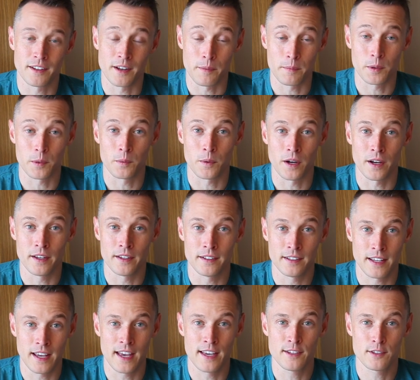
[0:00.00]
number
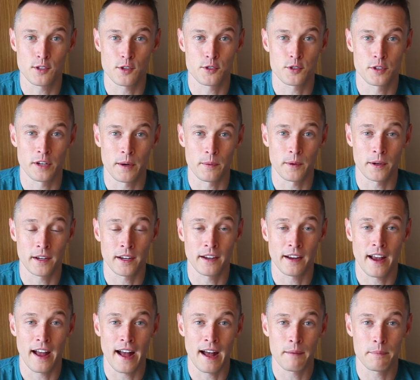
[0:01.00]
one gay social
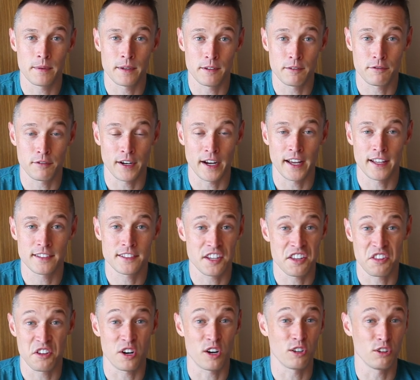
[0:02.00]
networking app in France,
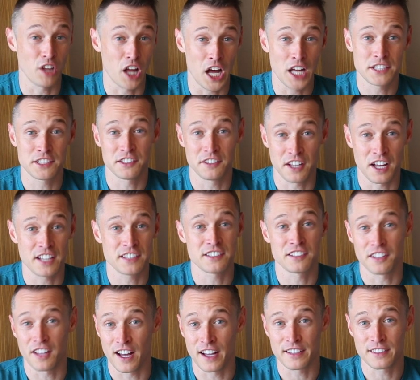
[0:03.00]
and there are lots and lots
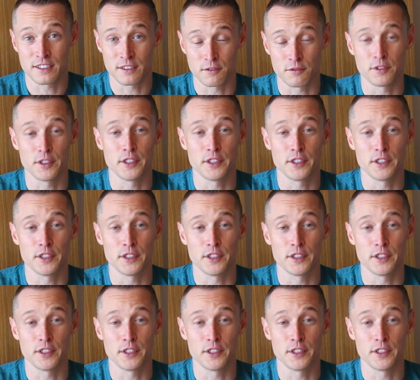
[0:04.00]
and lots of